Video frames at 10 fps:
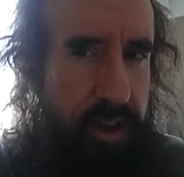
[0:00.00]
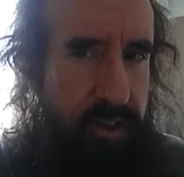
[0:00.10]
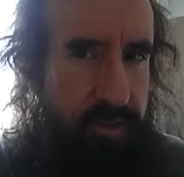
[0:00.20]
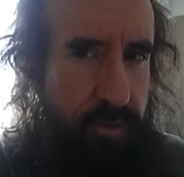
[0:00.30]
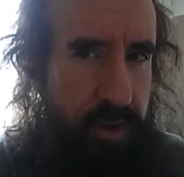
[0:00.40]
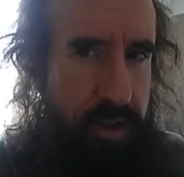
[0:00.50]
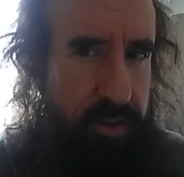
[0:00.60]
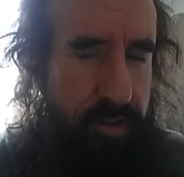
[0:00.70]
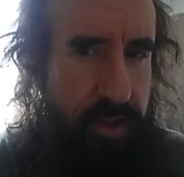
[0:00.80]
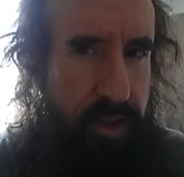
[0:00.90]
is really
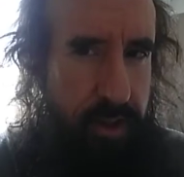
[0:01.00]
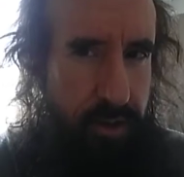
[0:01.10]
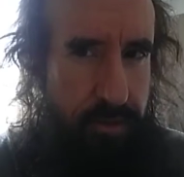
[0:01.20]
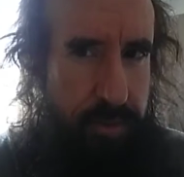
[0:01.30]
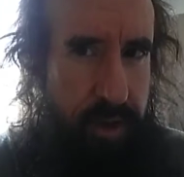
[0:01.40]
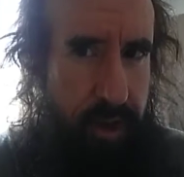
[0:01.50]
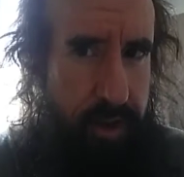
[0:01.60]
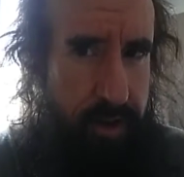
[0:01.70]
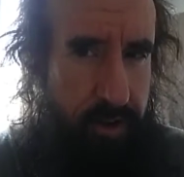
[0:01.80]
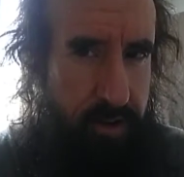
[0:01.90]
something that goes
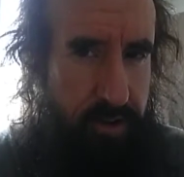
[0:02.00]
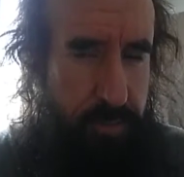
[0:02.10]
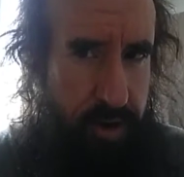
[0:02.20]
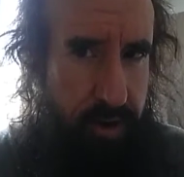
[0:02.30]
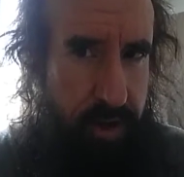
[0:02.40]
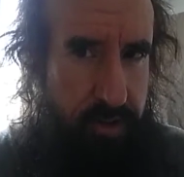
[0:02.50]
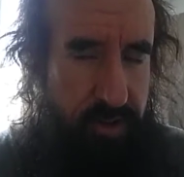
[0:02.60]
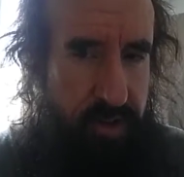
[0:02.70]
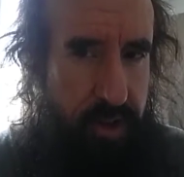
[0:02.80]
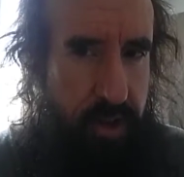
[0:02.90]
beyond your experience.